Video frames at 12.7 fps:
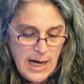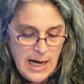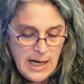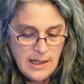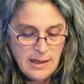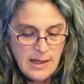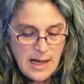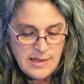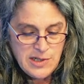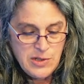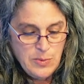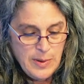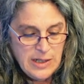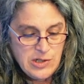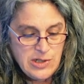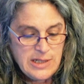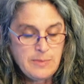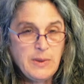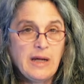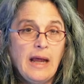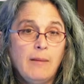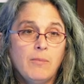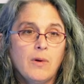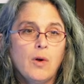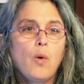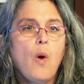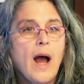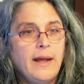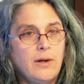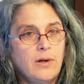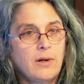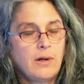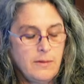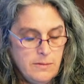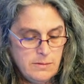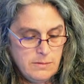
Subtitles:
and the last two patients became quieter.